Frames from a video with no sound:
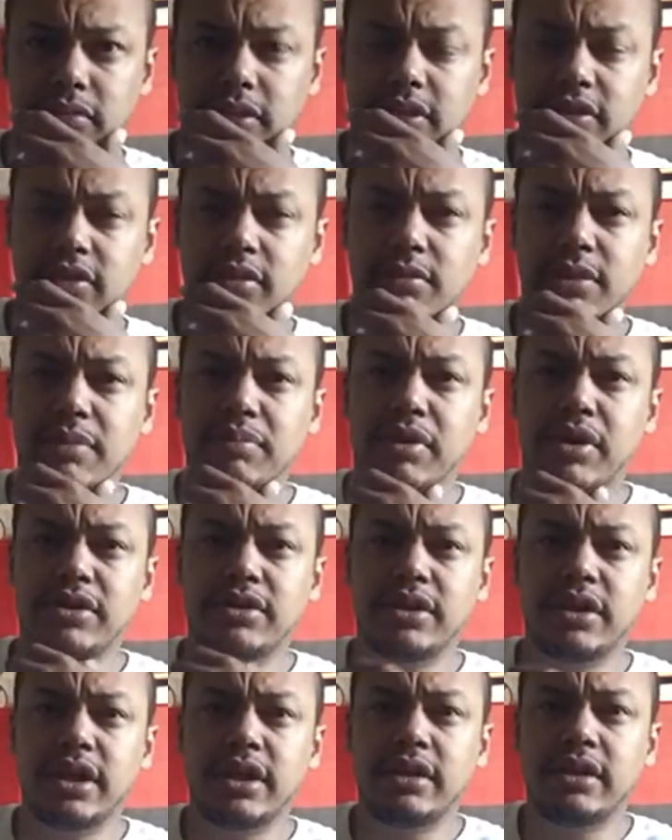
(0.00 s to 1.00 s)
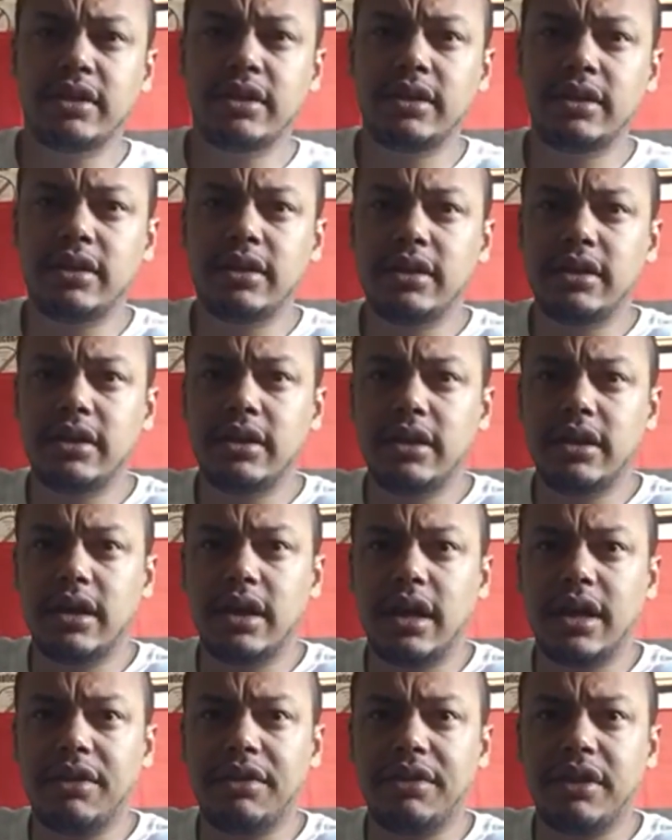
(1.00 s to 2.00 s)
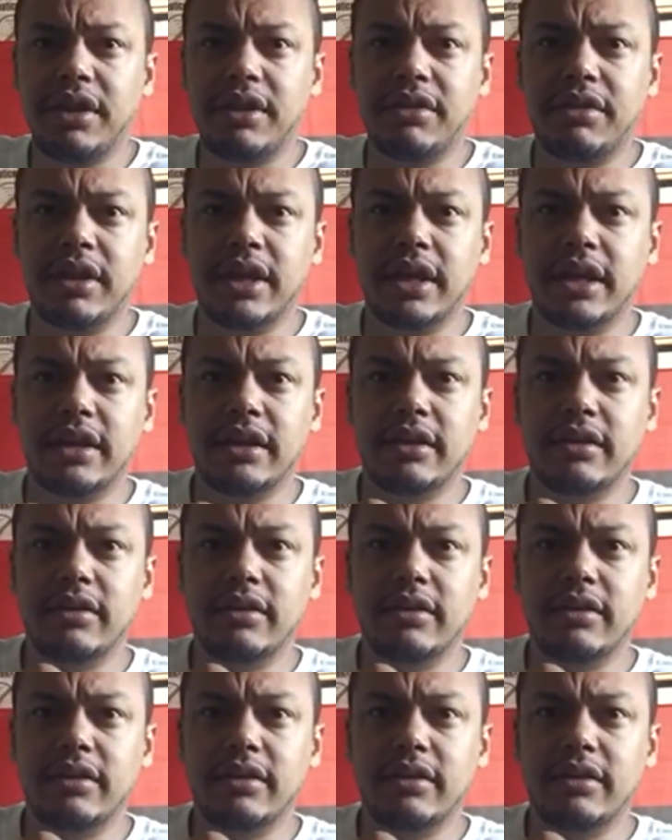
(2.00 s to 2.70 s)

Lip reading: So me personally, I think that